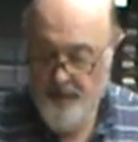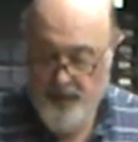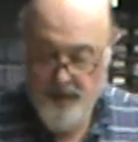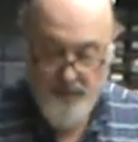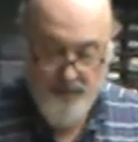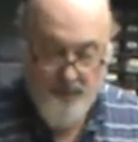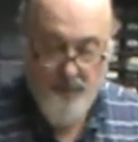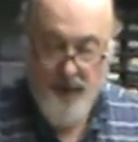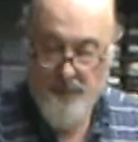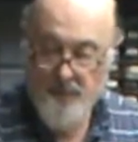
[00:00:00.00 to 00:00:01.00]
Another
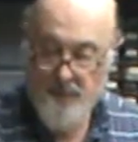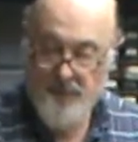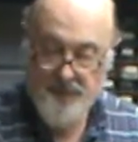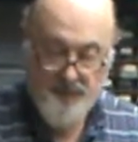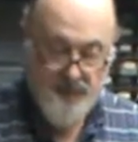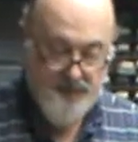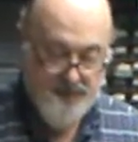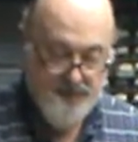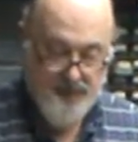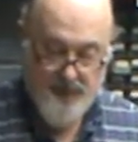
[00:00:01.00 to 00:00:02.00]
problem when it starts to
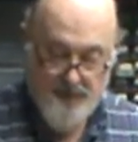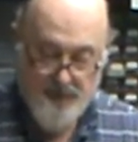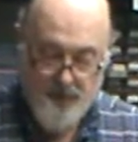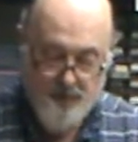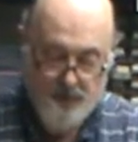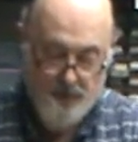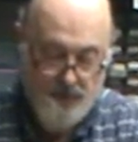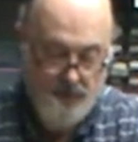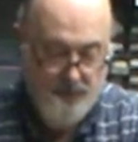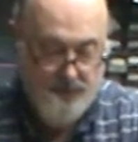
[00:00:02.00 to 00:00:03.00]
set up, then when you're
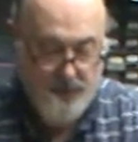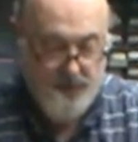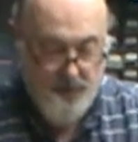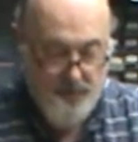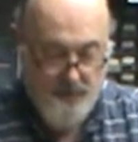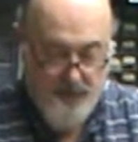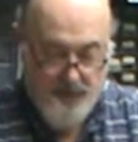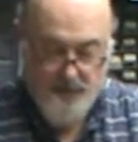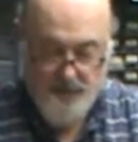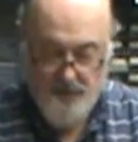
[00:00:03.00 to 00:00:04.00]
rolling the toilet
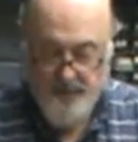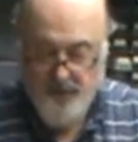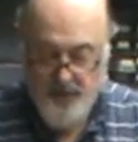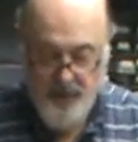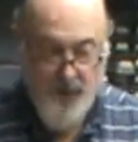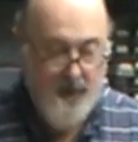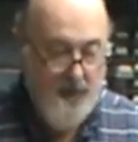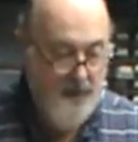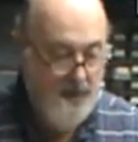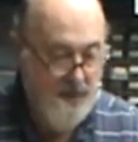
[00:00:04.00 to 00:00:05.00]
paper over, it